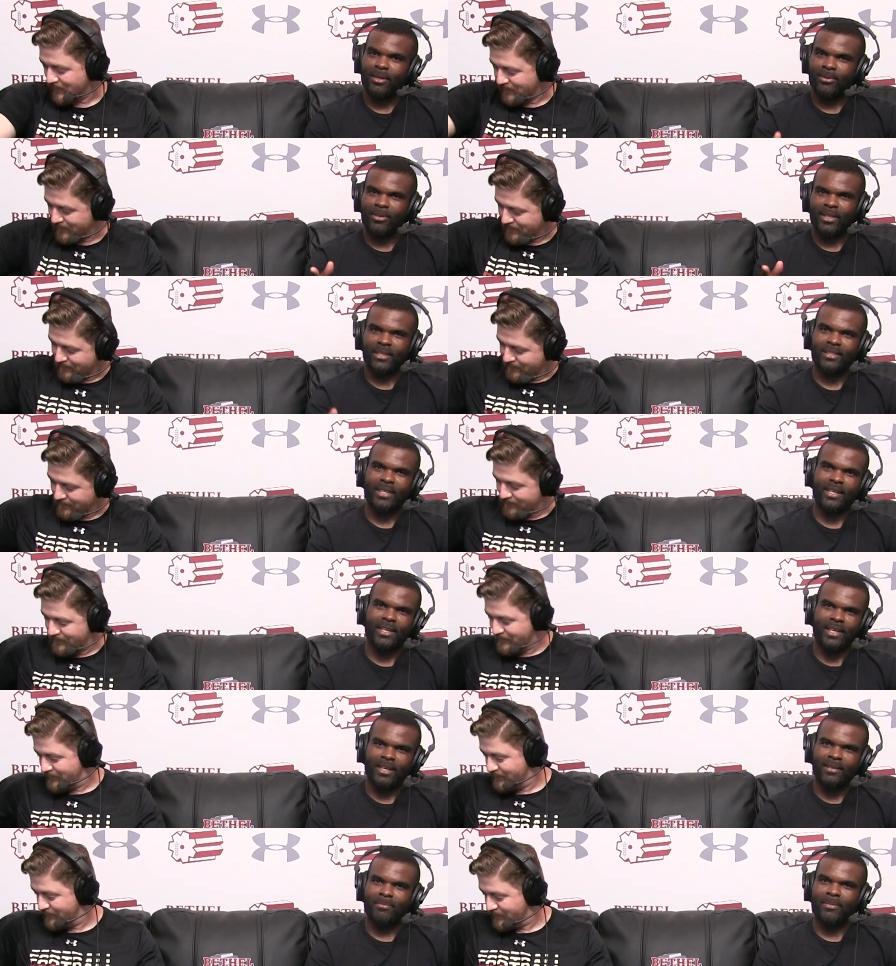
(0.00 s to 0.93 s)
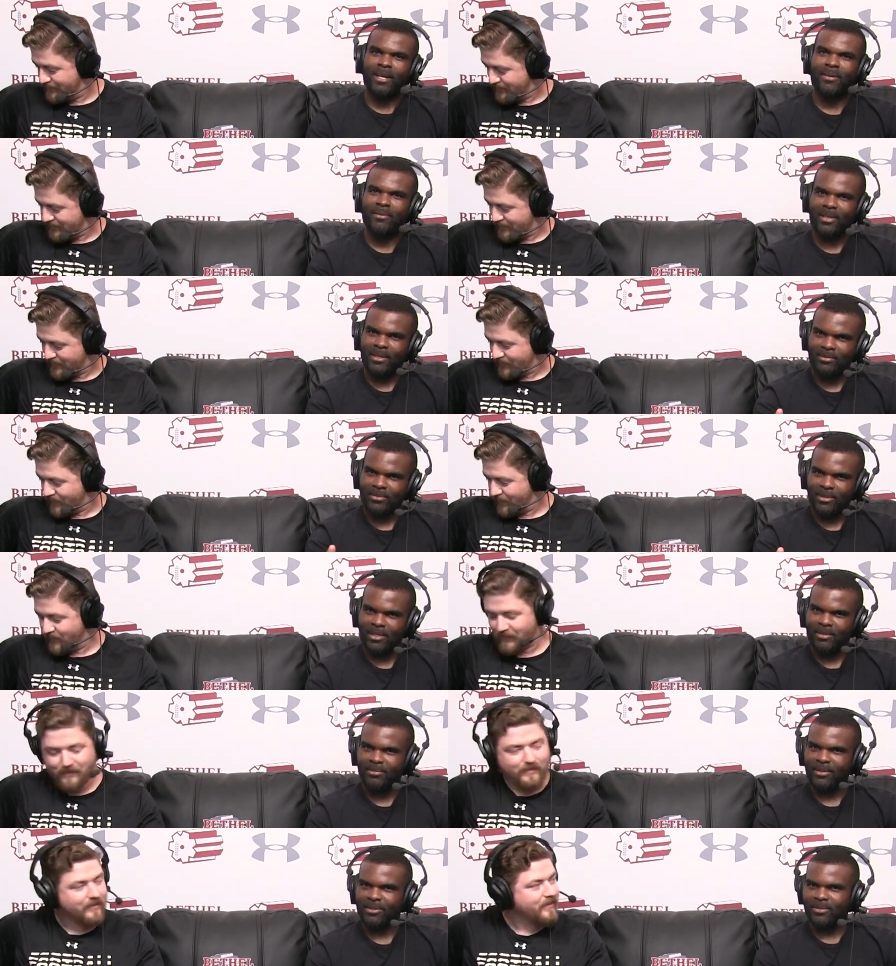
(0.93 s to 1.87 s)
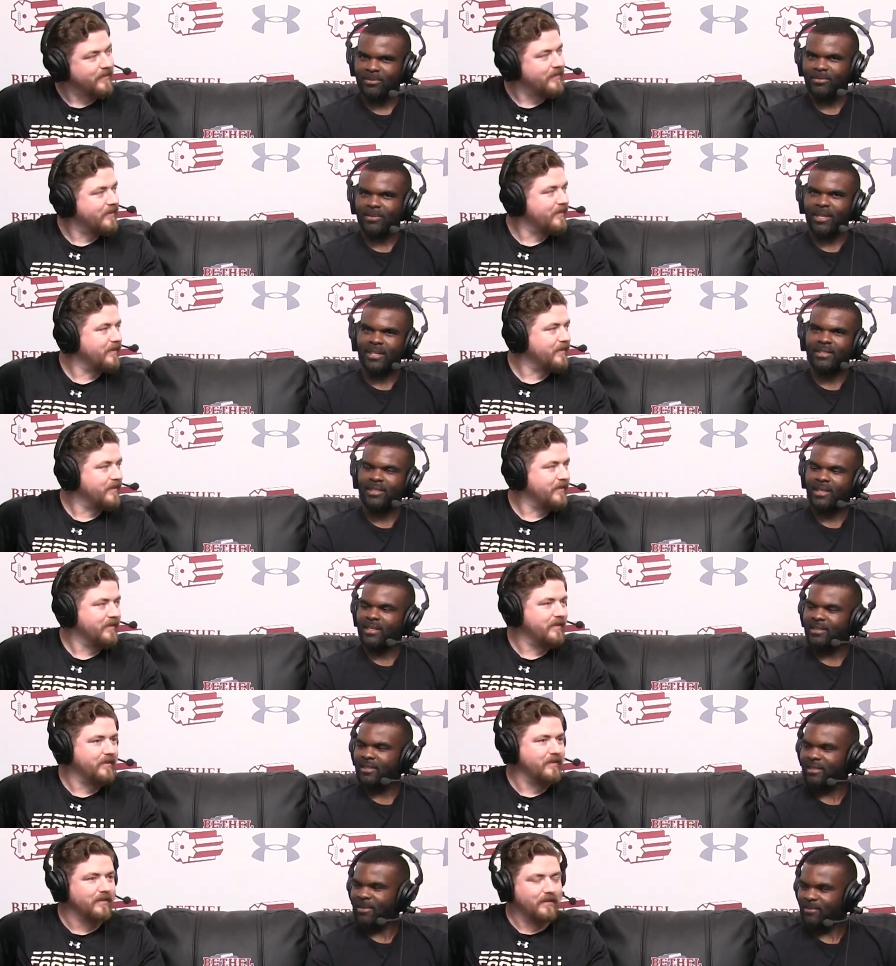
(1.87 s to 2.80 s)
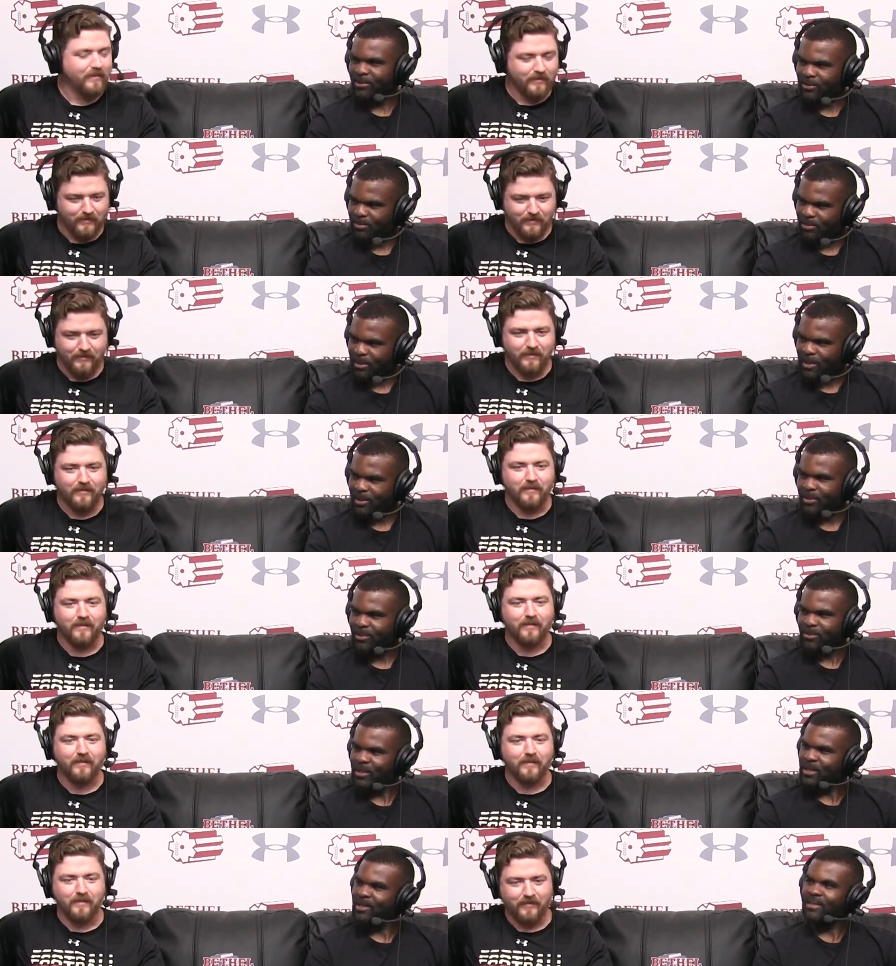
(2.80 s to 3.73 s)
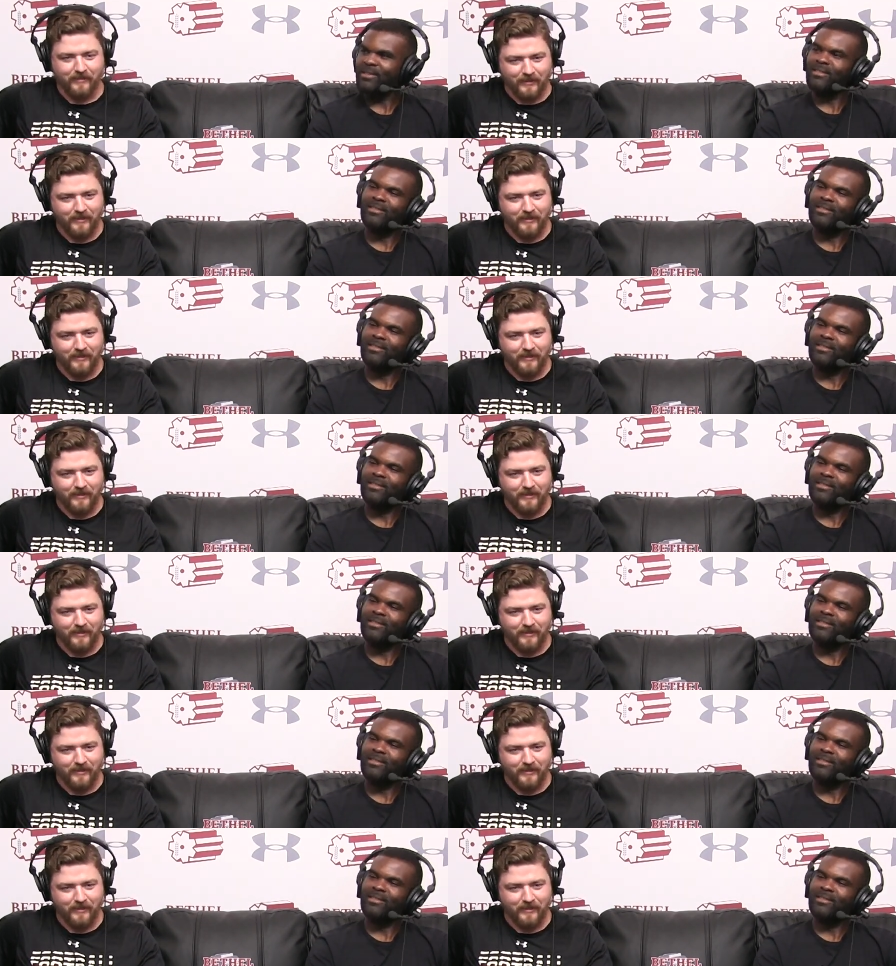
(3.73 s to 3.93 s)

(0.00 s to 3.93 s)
Speaker 1: No, and that's K. And by the way, he was defensive KCAC Defensive Player of the Week.